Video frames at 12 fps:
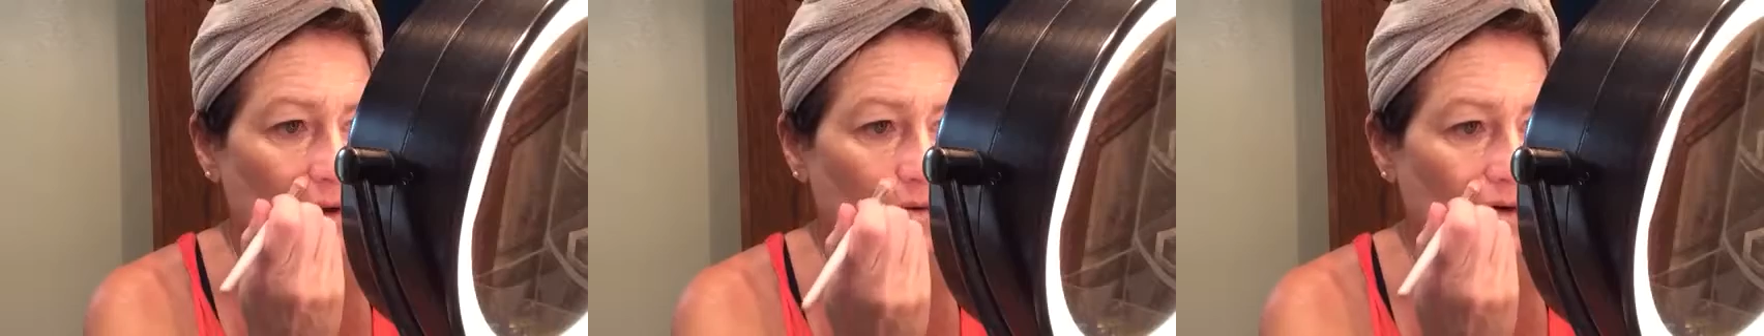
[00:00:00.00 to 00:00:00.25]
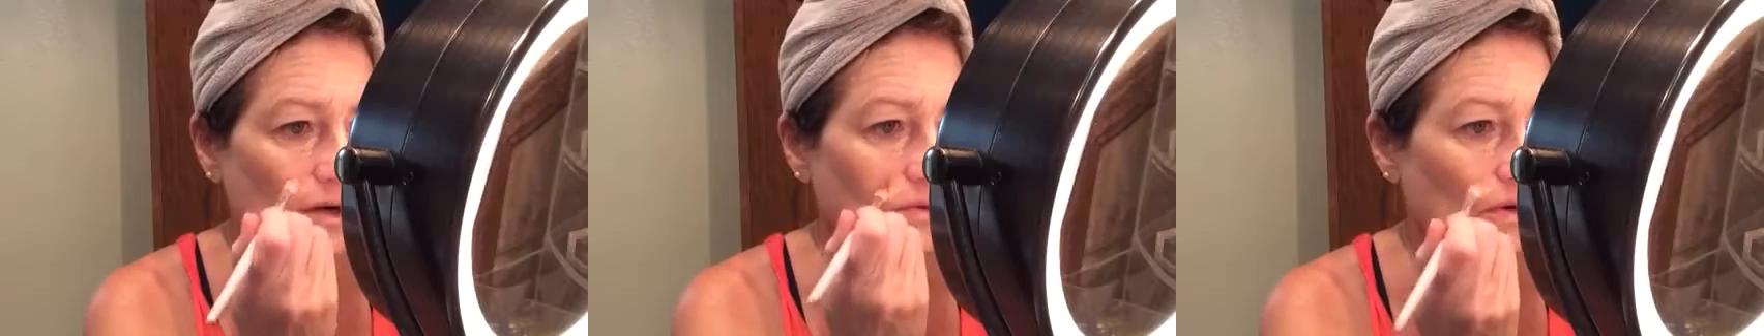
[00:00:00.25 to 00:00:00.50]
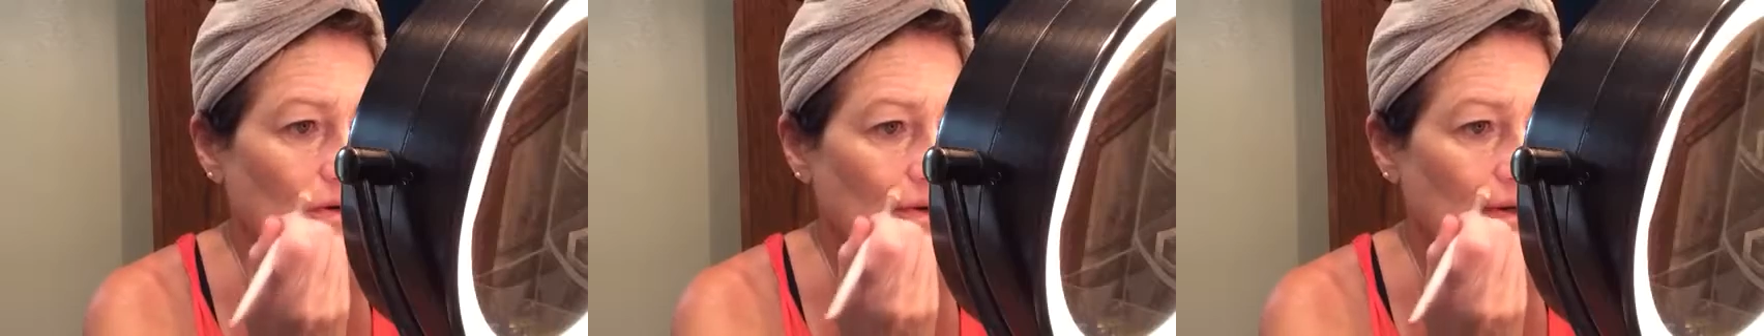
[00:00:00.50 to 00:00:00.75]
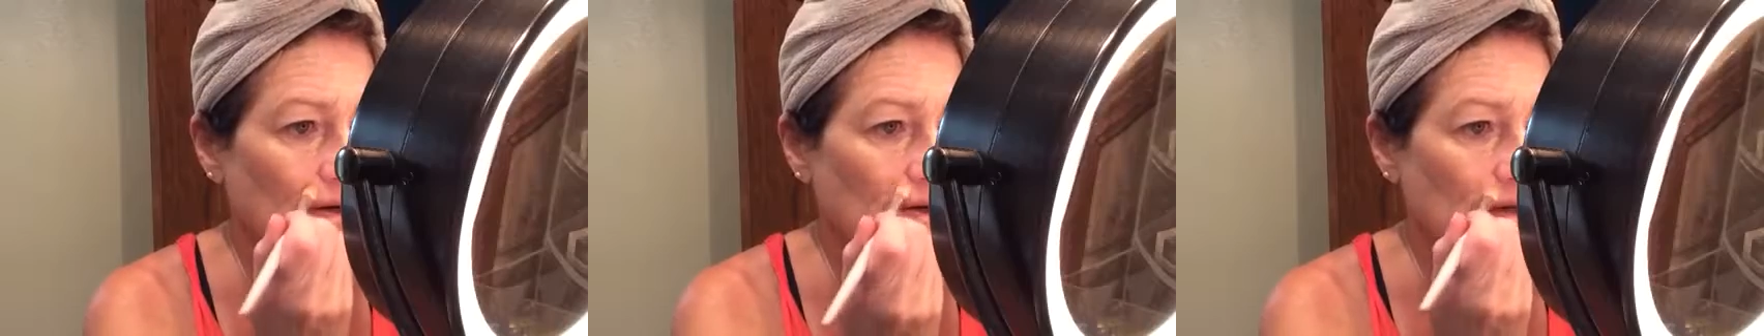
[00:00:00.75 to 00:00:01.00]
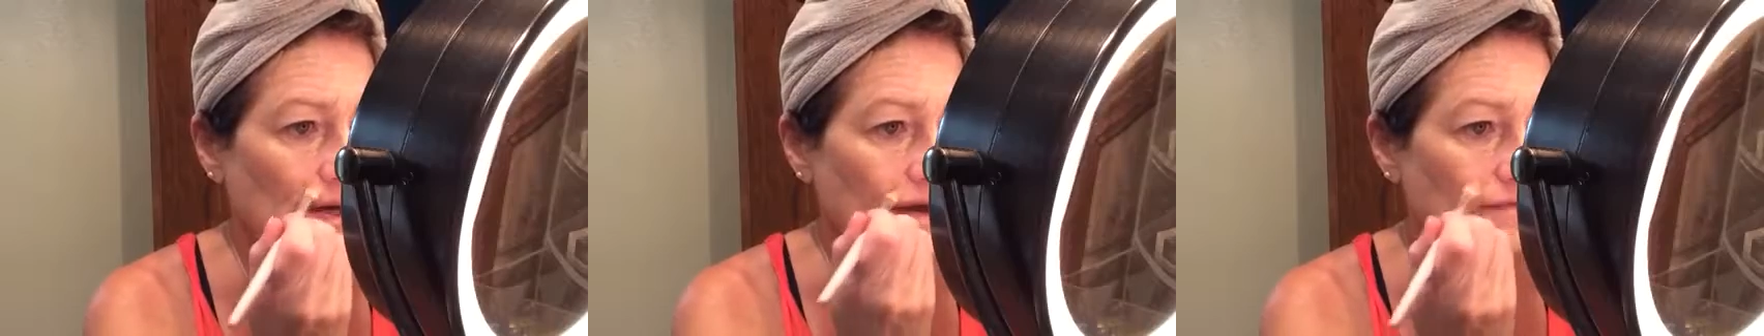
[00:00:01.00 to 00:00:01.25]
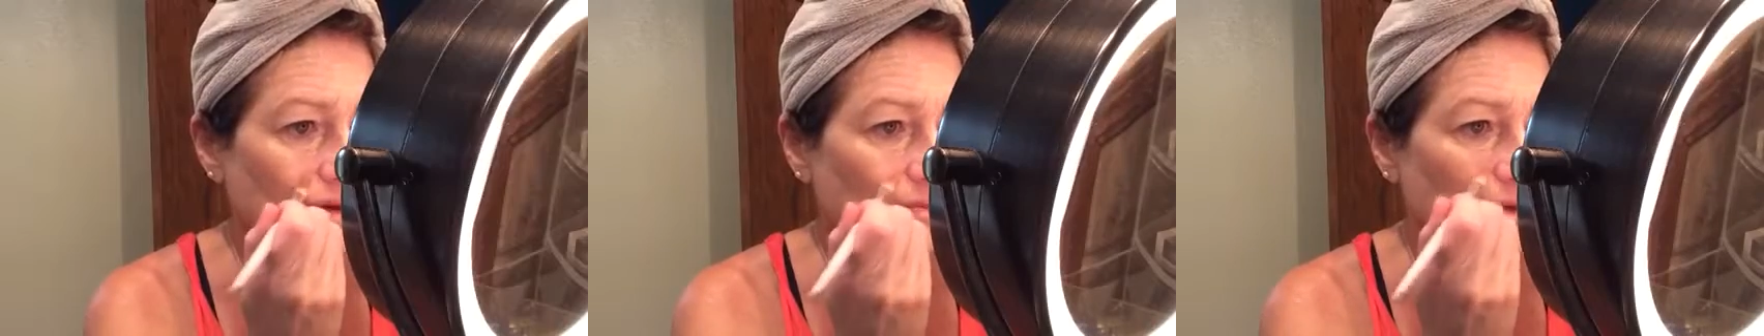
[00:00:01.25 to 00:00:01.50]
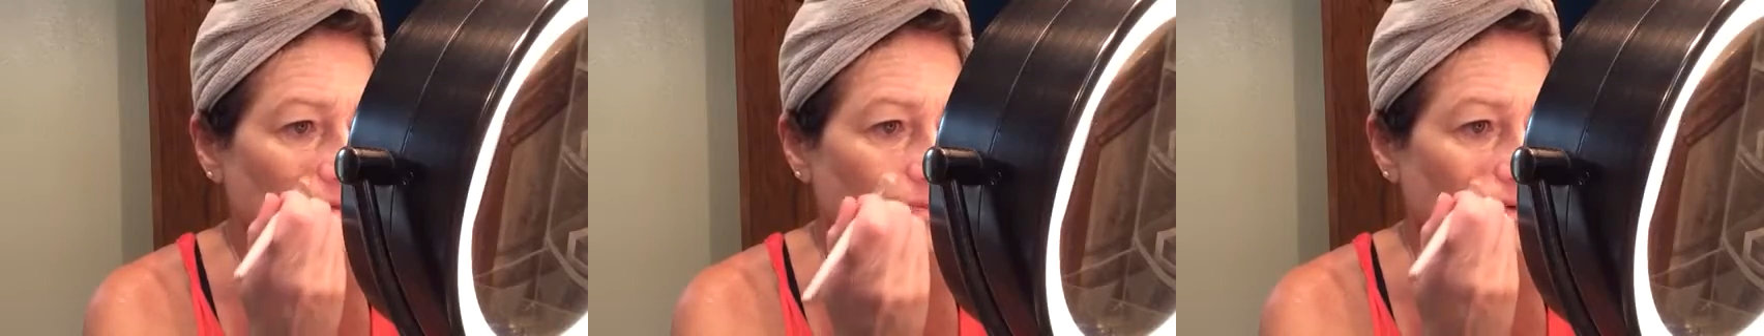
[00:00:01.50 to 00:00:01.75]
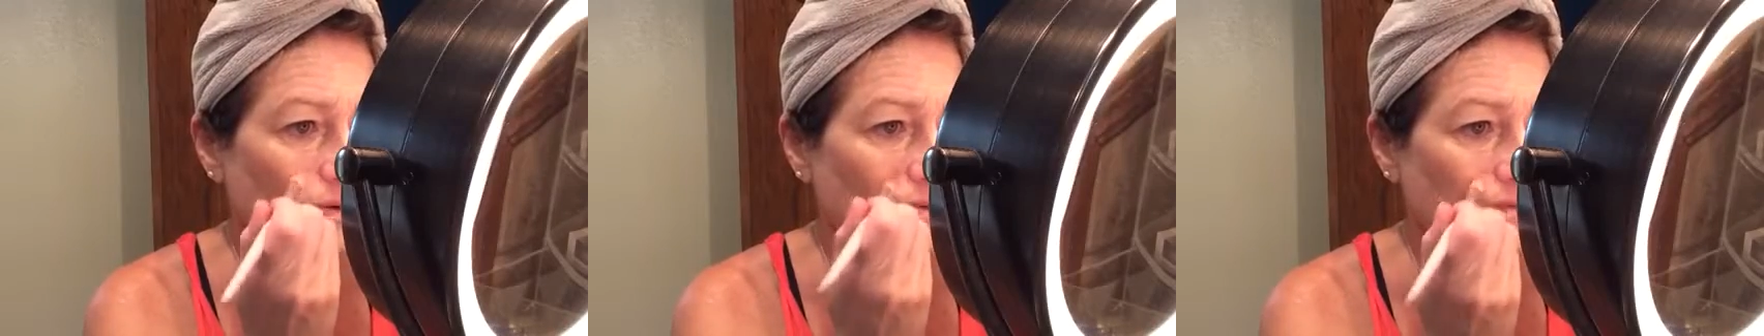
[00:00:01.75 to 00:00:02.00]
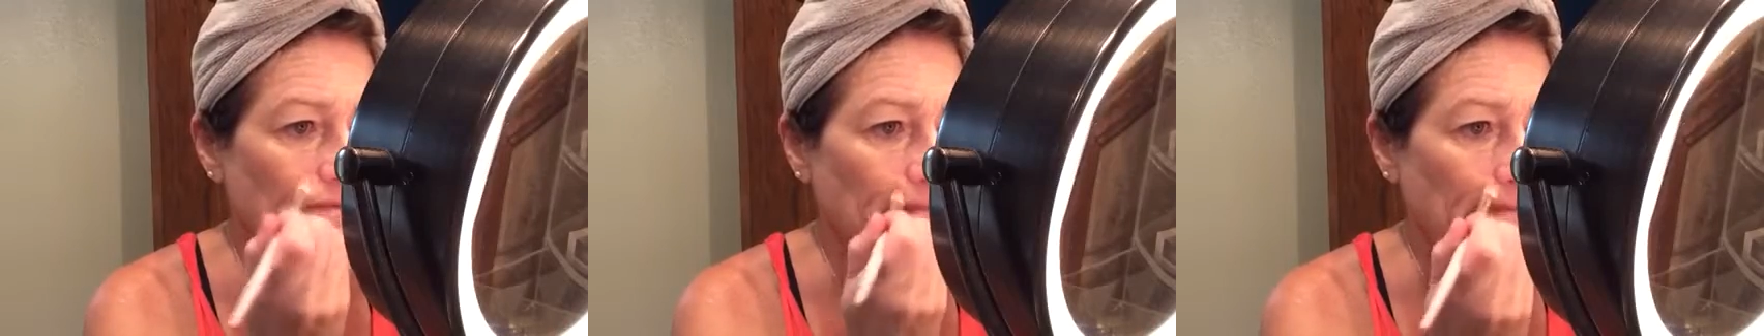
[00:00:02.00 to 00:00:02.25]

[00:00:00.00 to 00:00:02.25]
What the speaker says: right where around I have that pimple,